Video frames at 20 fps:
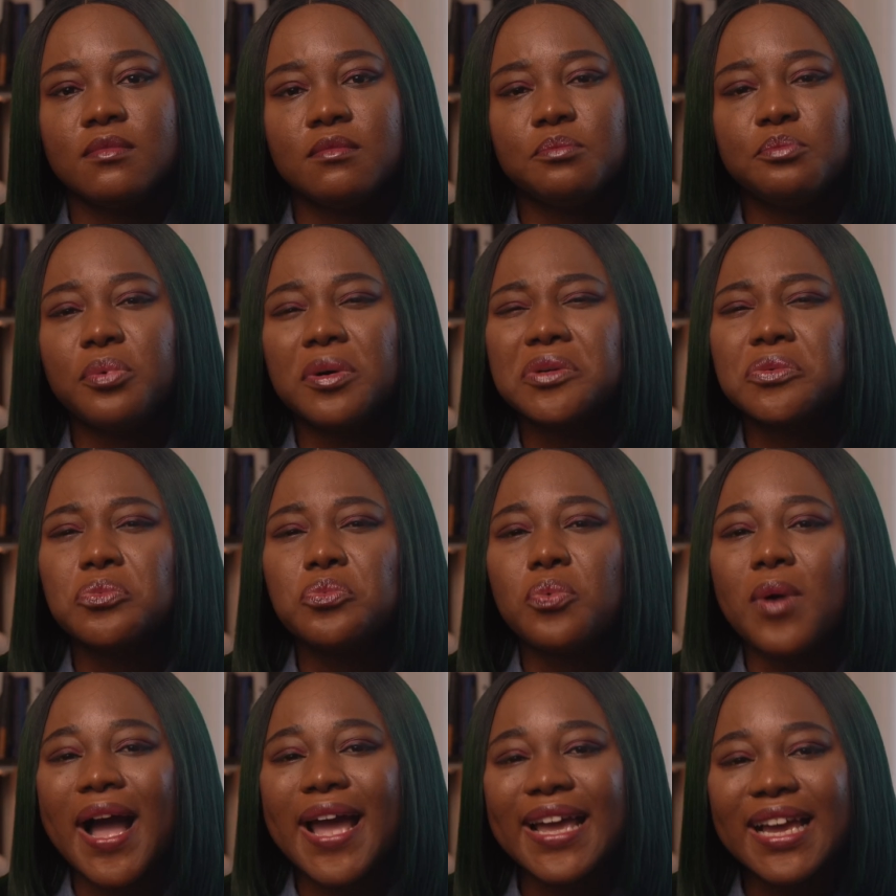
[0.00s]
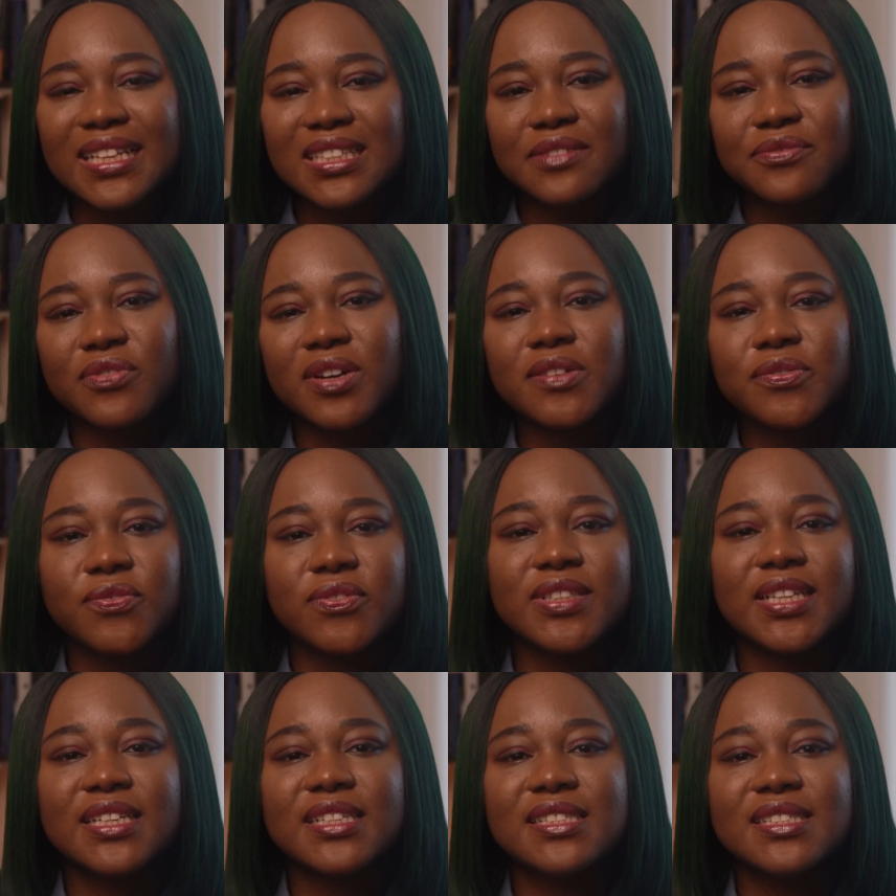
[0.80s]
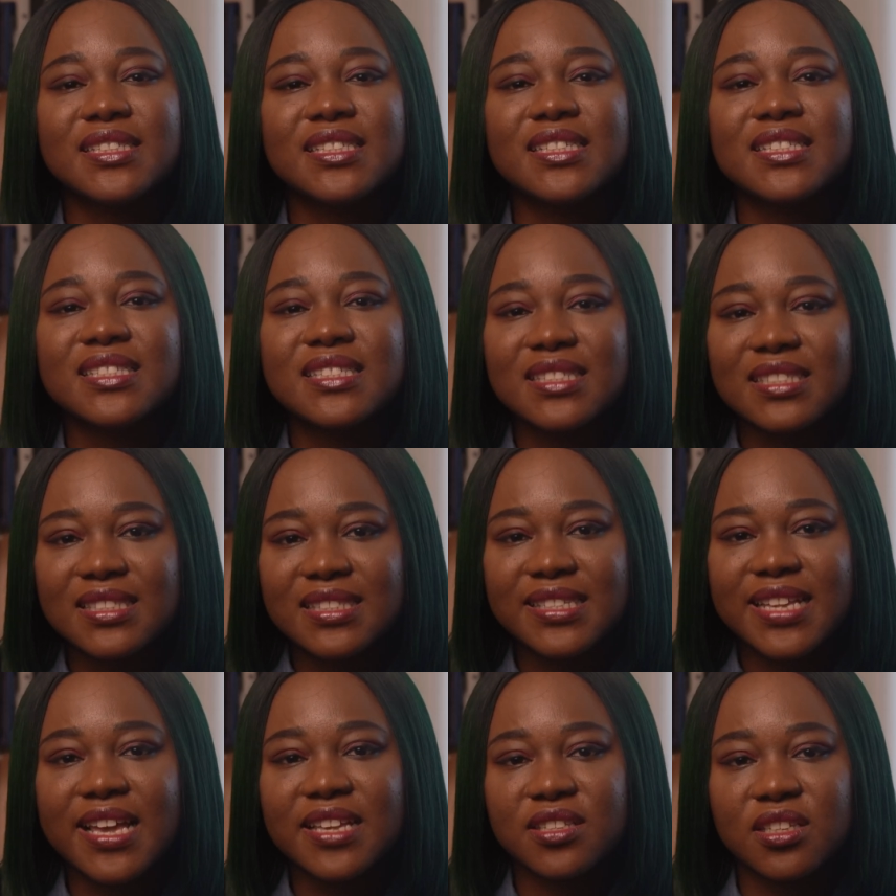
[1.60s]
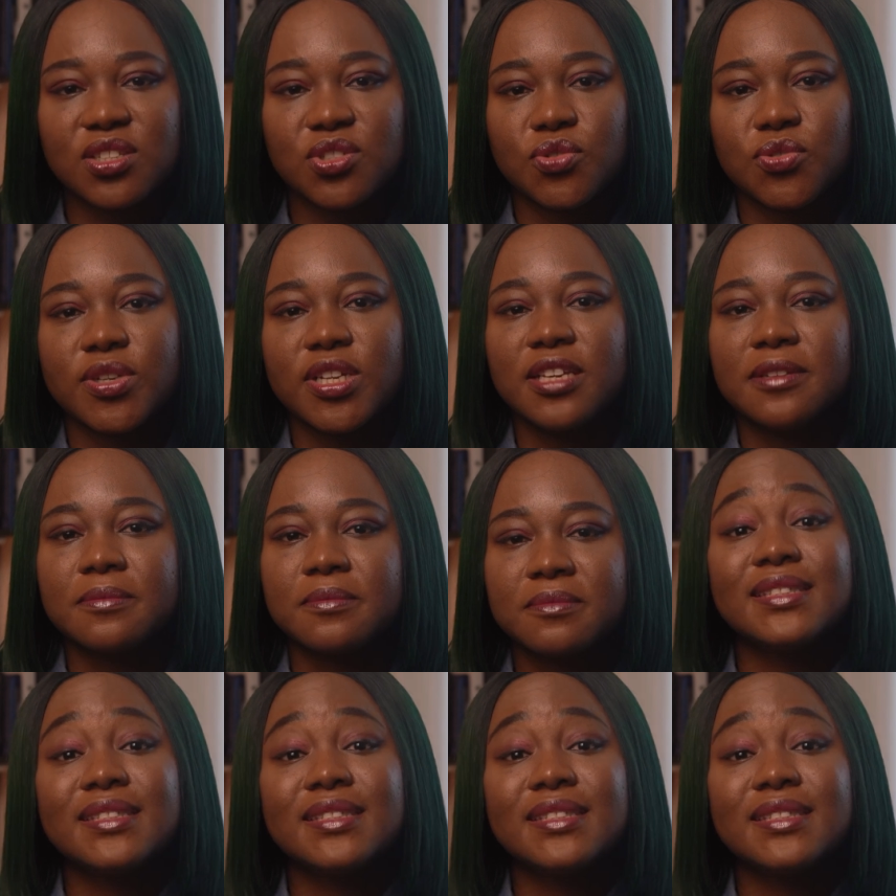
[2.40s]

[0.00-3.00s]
But why are different fidelities necessary?